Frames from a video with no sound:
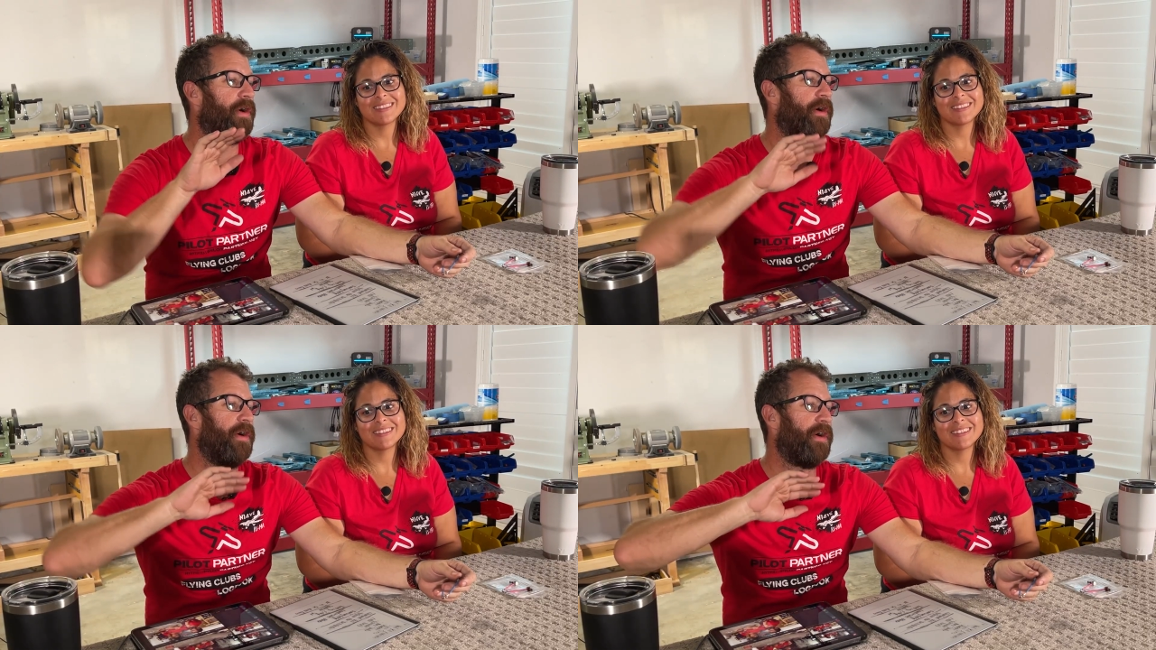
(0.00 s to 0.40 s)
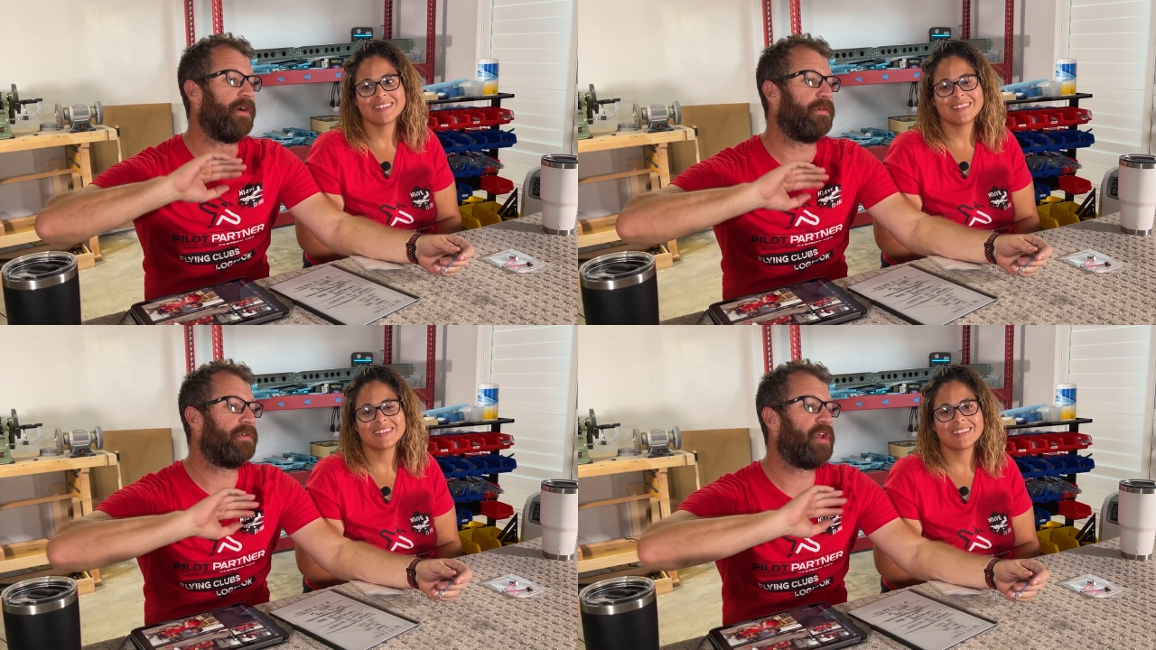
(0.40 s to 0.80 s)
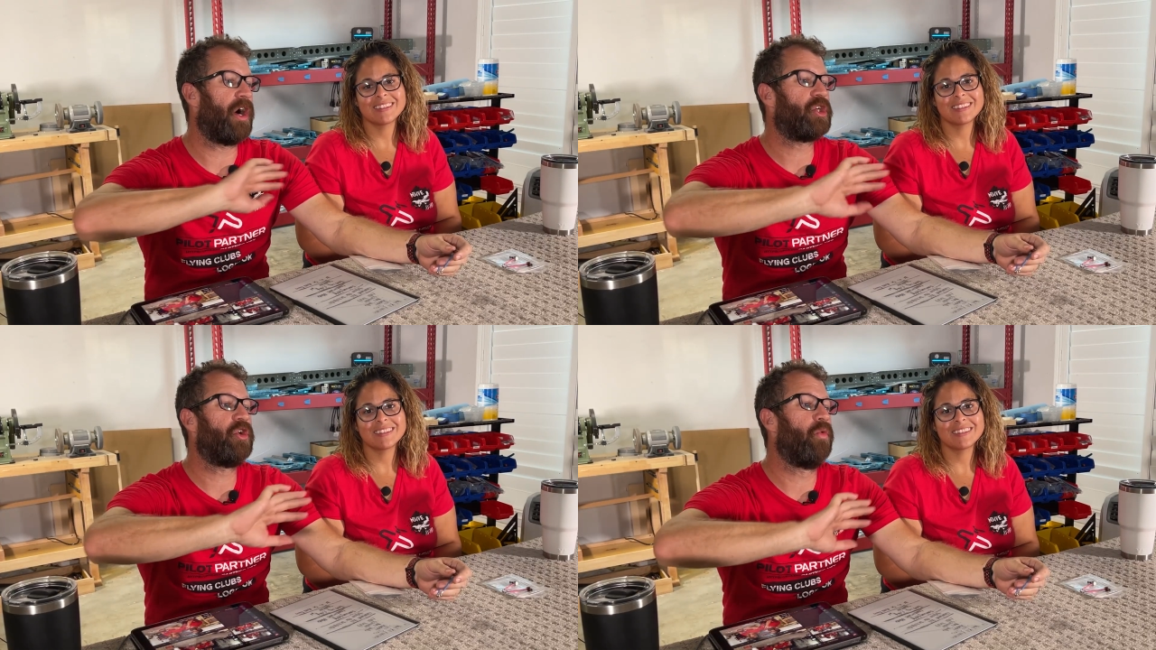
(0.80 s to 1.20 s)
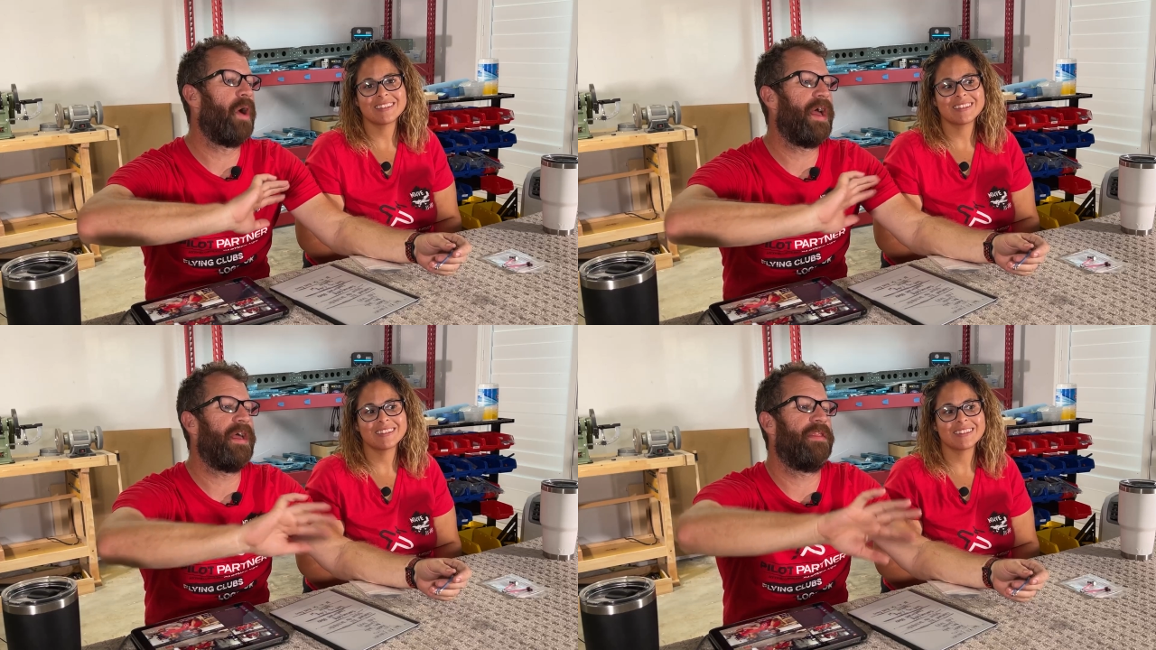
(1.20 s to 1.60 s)
Speaker 1: are tucked
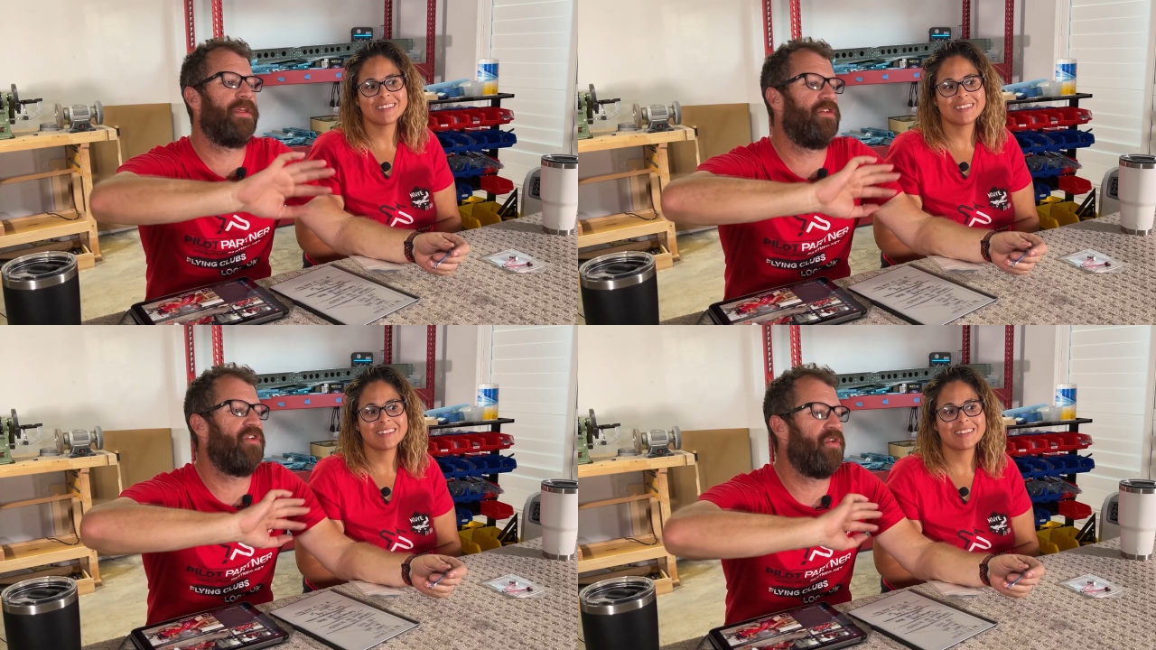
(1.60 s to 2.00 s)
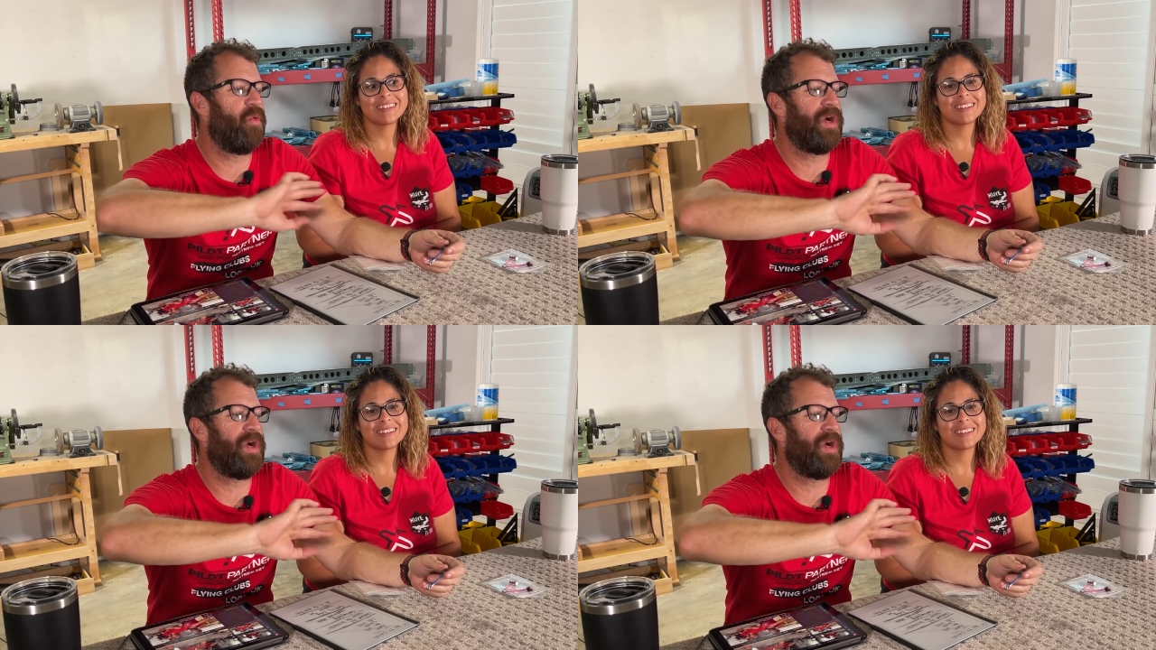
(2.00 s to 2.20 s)
away that no